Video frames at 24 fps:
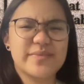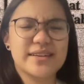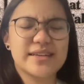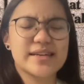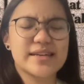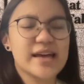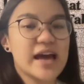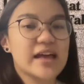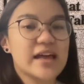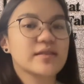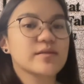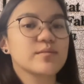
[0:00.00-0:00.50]

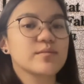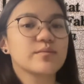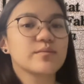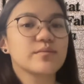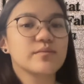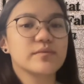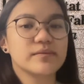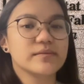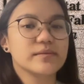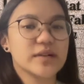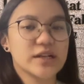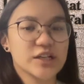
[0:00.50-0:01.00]
get
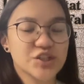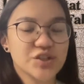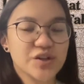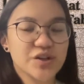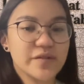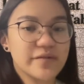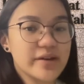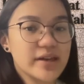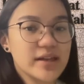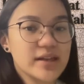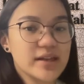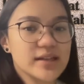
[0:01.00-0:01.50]
much
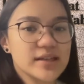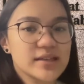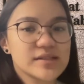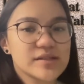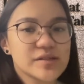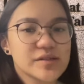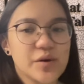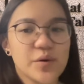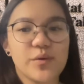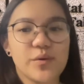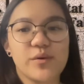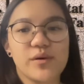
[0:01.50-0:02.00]
of it.
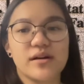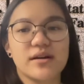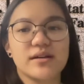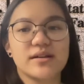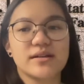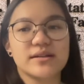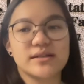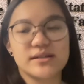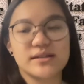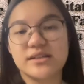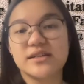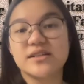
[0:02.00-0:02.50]
So
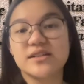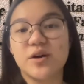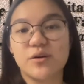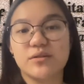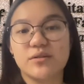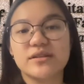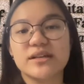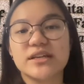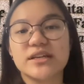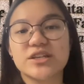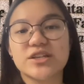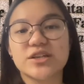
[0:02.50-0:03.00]
the
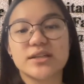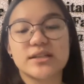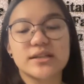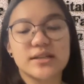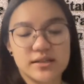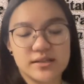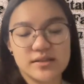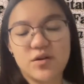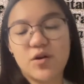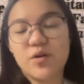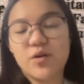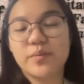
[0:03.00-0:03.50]
knowledge,
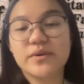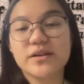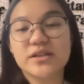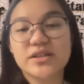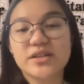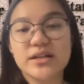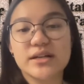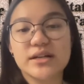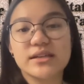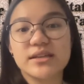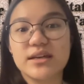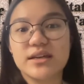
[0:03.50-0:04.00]
the
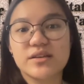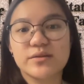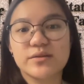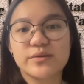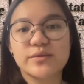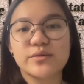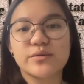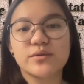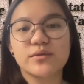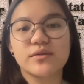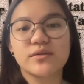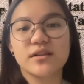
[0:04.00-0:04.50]
opportunity
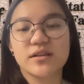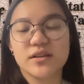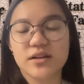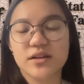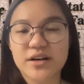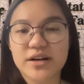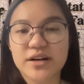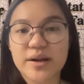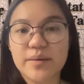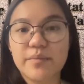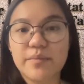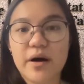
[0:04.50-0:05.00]
to
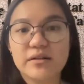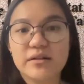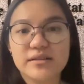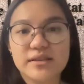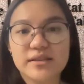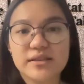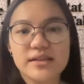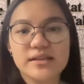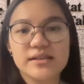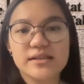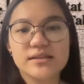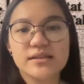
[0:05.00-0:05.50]
learn about
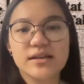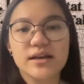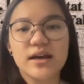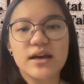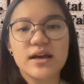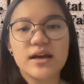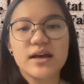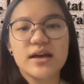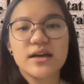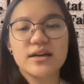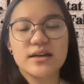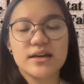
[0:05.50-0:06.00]
this
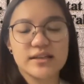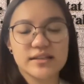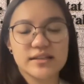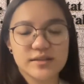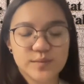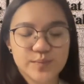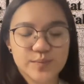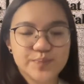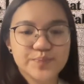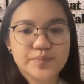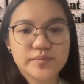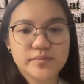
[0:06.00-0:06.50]

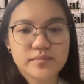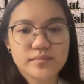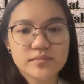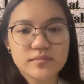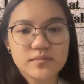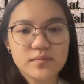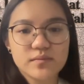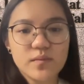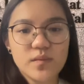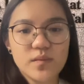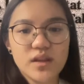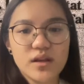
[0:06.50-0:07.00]
is
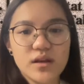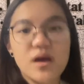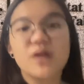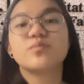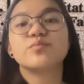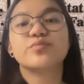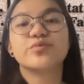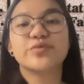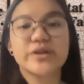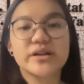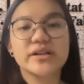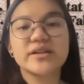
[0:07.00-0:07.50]
a
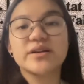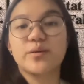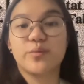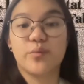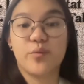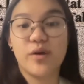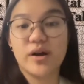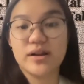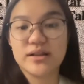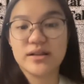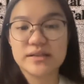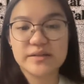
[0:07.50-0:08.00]
brilliant
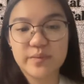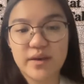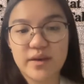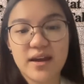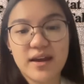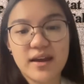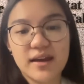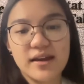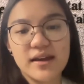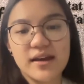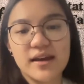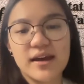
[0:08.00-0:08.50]
one to
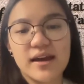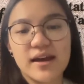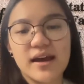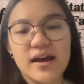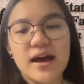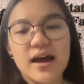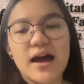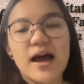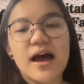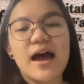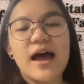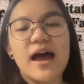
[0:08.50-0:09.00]
me.
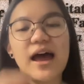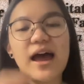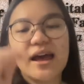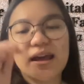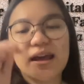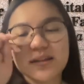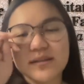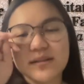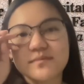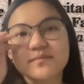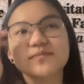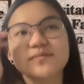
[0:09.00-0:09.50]

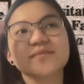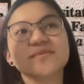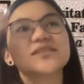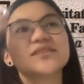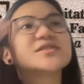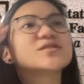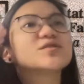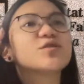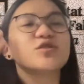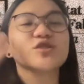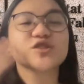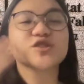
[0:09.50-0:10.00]
And
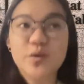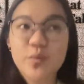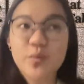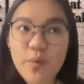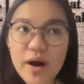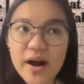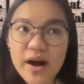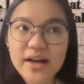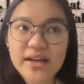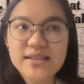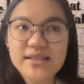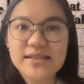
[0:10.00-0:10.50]

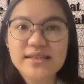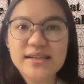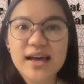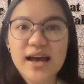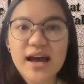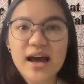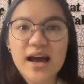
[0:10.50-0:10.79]
social-wise,